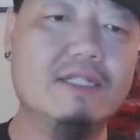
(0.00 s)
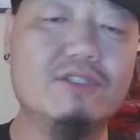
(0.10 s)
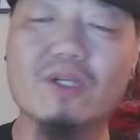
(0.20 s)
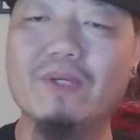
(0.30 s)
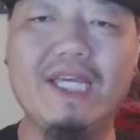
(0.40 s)

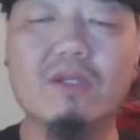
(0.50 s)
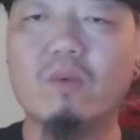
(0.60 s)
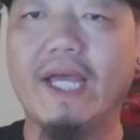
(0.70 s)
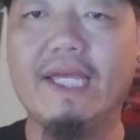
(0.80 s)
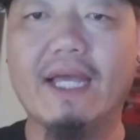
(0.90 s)
So either
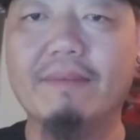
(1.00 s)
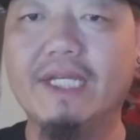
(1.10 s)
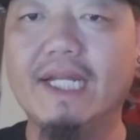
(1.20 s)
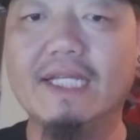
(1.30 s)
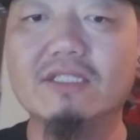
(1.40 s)
way, I
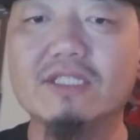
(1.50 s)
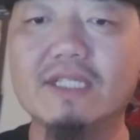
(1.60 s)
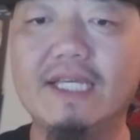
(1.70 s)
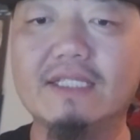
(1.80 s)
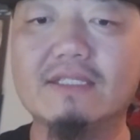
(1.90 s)
mean, it's
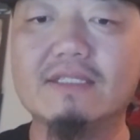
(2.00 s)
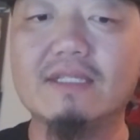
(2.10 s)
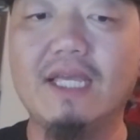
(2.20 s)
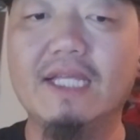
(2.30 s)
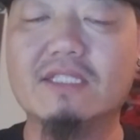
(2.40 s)
it's
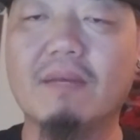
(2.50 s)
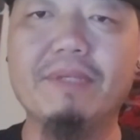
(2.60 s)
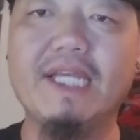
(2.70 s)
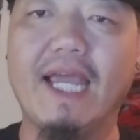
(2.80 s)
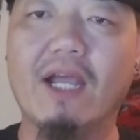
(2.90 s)
it's up
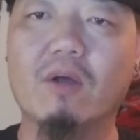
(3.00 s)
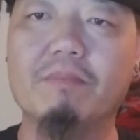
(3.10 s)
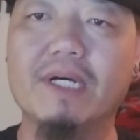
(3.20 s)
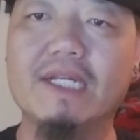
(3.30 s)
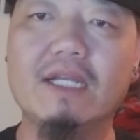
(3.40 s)
in the air.
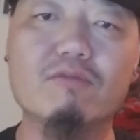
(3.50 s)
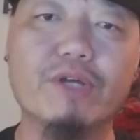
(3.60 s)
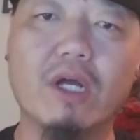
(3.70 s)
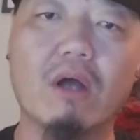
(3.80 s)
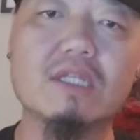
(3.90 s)
But
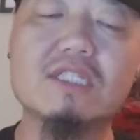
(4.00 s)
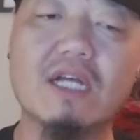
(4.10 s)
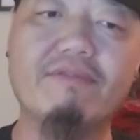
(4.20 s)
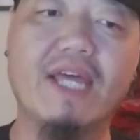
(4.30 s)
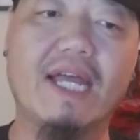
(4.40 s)
regardless
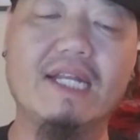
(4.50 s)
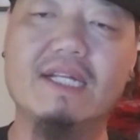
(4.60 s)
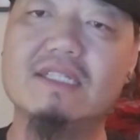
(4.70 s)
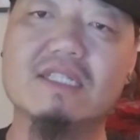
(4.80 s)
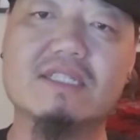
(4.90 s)
of that,
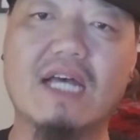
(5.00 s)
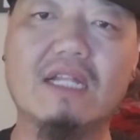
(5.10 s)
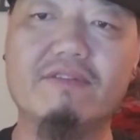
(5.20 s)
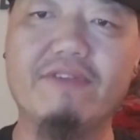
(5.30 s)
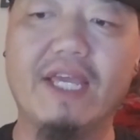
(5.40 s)
it is a
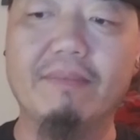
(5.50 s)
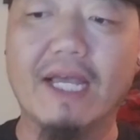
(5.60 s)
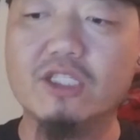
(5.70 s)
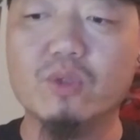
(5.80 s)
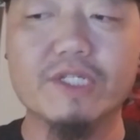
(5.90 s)
solid vape
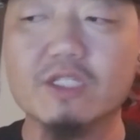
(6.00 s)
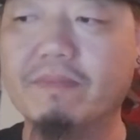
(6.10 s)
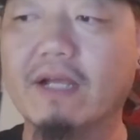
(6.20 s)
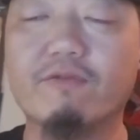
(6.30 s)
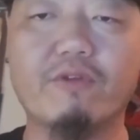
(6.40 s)
as you would
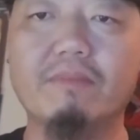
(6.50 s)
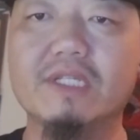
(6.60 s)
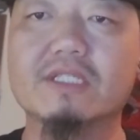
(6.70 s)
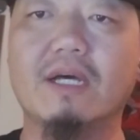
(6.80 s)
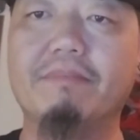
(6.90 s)
expect from
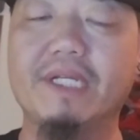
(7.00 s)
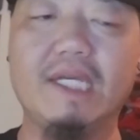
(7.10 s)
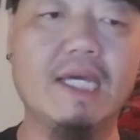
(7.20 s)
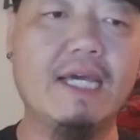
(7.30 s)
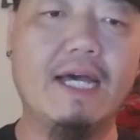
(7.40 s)
this
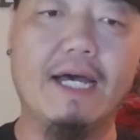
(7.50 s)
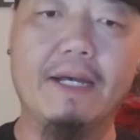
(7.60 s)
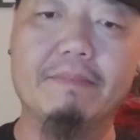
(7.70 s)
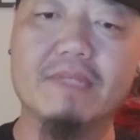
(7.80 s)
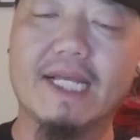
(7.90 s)
company.
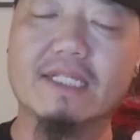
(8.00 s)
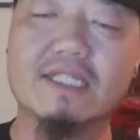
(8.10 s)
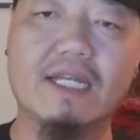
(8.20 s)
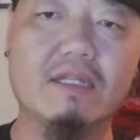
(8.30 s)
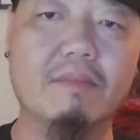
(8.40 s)
Um, like I
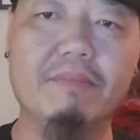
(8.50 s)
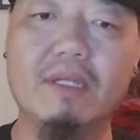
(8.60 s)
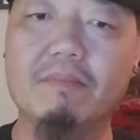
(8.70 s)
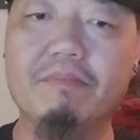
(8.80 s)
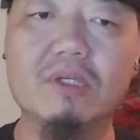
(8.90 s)
said,
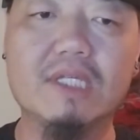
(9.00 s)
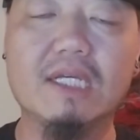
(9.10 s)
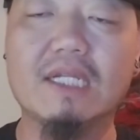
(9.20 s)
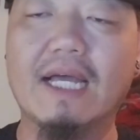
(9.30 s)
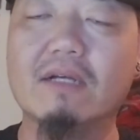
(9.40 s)
Milky
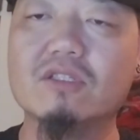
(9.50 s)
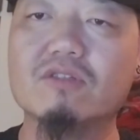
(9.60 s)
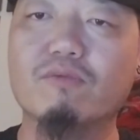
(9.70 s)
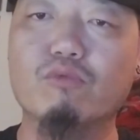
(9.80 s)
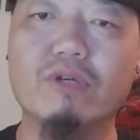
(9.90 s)

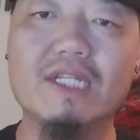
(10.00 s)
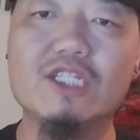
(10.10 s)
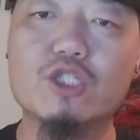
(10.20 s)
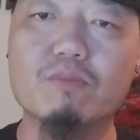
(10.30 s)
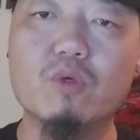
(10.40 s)
Clouds, really
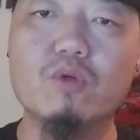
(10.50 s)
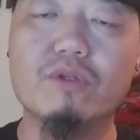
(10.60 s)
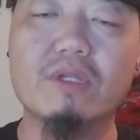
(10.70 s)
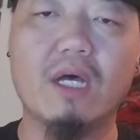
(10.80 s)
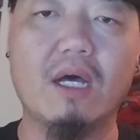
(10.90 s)

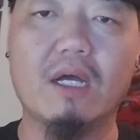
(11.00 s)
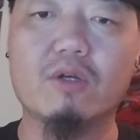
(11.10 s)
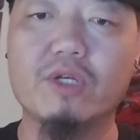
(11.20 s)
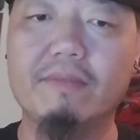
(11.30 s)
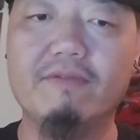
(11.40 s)
smooth, uh,
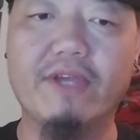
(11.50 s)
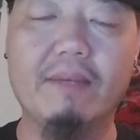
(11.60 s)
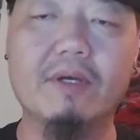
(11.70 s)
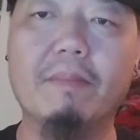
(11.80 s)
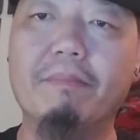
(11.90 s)
creamy
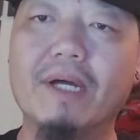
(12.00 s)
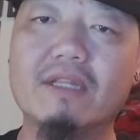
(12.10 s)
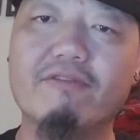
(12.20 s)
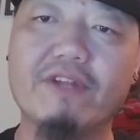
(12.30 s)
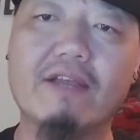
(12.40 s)
vape, but
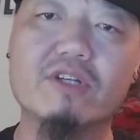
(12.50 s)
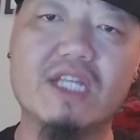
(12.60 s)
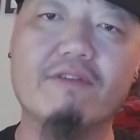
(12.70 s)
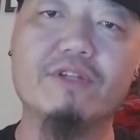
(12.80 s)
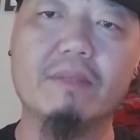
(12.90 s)
the flavor
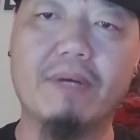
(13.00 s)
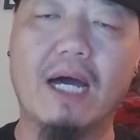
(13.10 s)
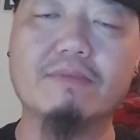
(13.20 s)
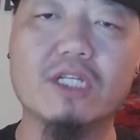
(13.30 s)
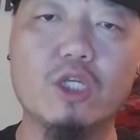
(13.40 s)
definitely
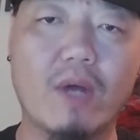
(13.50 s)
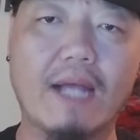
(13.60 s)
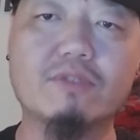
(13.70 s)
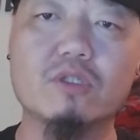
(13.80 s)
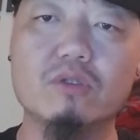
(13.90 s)
pops, and you
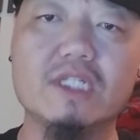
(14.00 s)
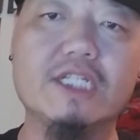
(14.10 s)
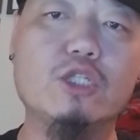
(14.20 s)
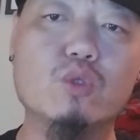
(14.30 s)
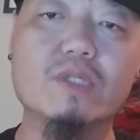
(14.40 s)
absolutely
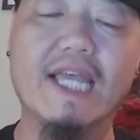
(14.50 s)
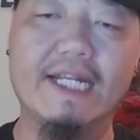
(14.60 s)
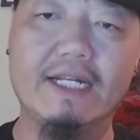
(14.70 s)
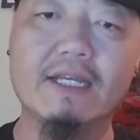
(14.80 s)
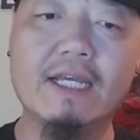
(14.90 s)
do get
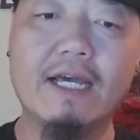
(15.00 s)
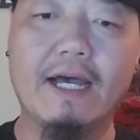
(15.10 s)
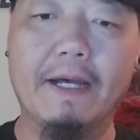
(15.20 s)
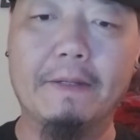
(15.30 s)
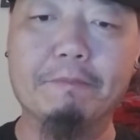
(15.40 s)
it.
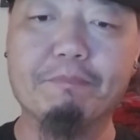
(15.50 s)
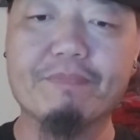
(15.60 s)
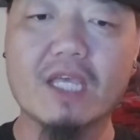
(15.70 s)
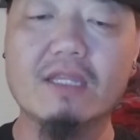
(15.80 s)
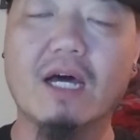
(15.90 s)
Um,
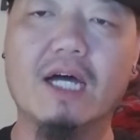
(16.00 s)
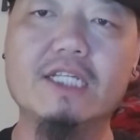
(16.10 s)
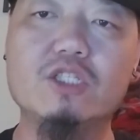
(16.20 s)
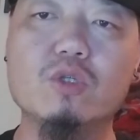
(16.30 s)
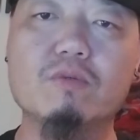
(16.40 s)
the
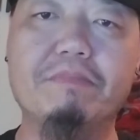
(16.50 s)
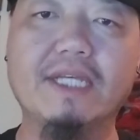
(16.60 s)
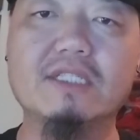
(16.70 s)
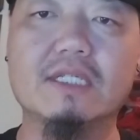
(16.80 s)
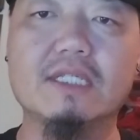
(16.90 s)
honeydew
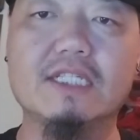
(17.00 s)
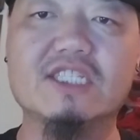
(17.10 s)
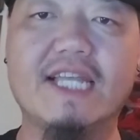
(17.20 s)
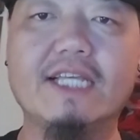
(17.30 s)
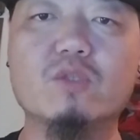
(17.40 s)
basically
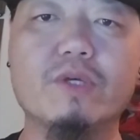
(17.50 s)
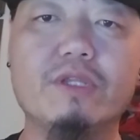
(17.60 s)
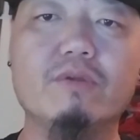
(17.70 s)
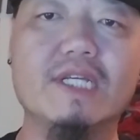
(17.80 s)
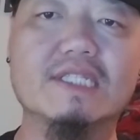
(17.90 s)
stays with
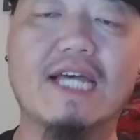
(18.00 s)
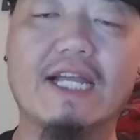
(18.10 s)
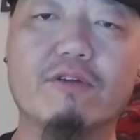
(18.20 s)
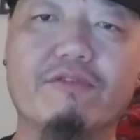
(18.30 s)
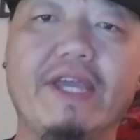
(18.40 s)
you the
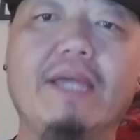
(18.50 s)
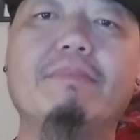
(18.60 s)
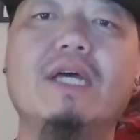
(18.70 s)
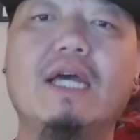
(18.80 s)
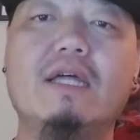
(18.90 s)
entire vape.
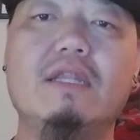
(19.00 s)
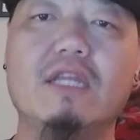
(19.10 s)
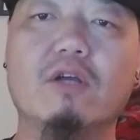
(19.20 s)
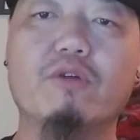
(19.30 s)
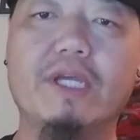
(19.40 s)

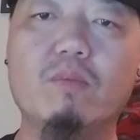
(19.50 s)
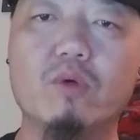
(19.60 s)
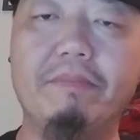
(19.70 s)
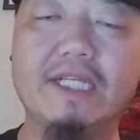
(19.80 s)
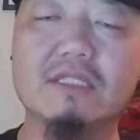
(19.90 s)
The cream
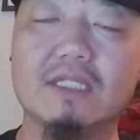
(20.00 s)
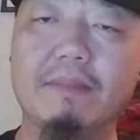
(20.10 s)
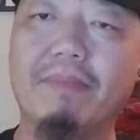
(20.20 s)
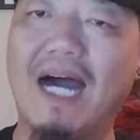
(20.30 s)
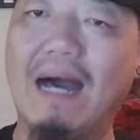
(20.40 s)
will basically
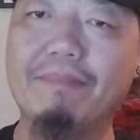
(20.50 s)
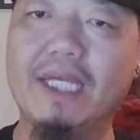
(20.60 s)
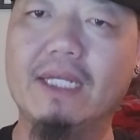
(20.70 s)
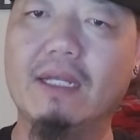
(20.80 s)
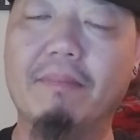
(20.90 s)
pop
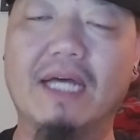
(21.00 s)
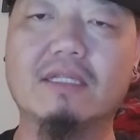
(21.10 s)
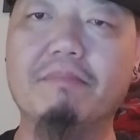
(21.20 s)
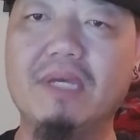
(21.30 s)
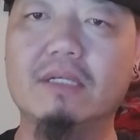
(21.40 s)
in about
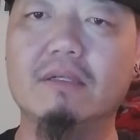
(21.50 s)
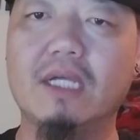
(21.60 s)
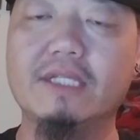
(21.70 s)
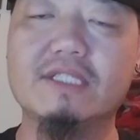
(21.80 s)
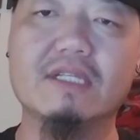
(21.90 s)
the middle
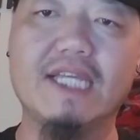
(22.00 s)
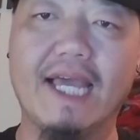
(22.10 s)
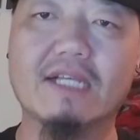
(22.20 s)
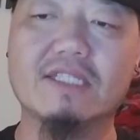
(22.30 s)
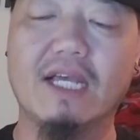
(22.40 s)
until the
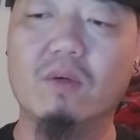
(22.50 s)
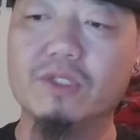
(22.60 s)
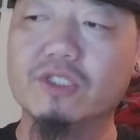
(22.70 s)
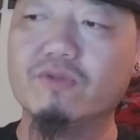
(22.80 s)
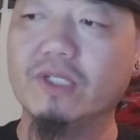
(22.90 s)
exhale,
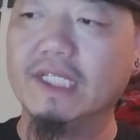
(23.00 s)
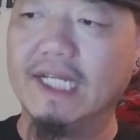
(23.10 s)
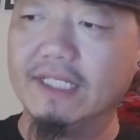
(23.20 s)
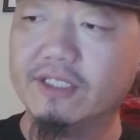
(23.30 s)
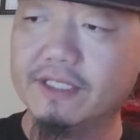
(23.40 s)
which is really
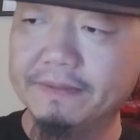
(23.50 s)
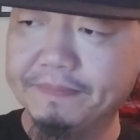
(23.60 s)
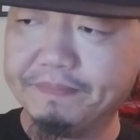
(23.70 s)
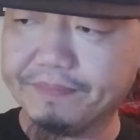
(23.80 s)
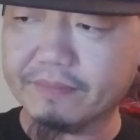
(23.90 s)
nice.
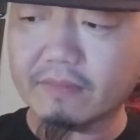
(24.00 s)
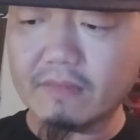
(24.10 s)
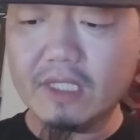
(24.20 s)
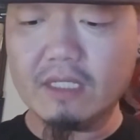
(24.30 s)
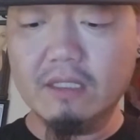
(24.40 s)

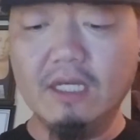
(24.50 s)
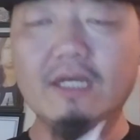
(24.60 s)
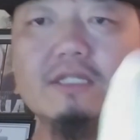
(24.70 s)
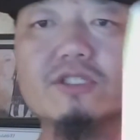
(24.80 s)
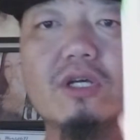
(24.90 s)

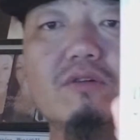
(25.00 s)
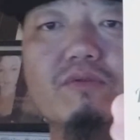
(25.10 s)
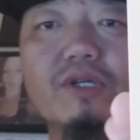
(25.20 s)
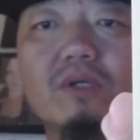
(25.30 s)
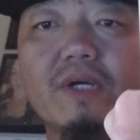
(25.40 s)
So
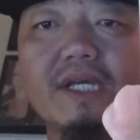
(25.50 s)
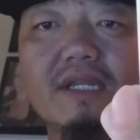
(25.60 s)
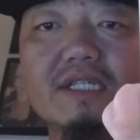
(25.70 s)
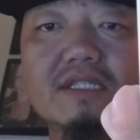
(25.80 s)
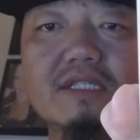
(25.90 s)
real quick,
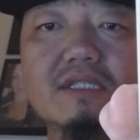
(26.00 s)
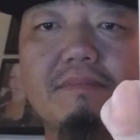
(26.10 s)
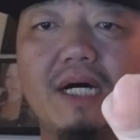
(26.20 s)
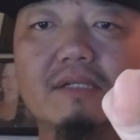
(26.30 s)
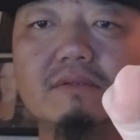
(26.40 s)
this is the
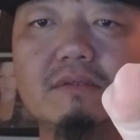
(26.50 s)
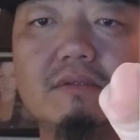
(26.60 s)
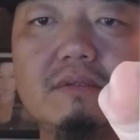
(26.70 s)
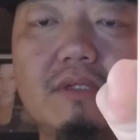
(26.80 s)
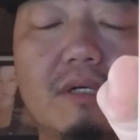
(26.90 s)
bottle
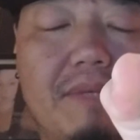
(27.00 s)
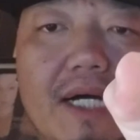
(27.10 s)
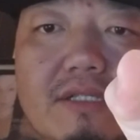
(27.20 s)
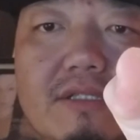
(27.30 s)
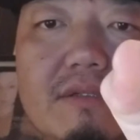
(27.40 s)
or
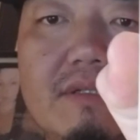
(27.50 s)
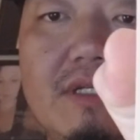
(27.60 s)
box.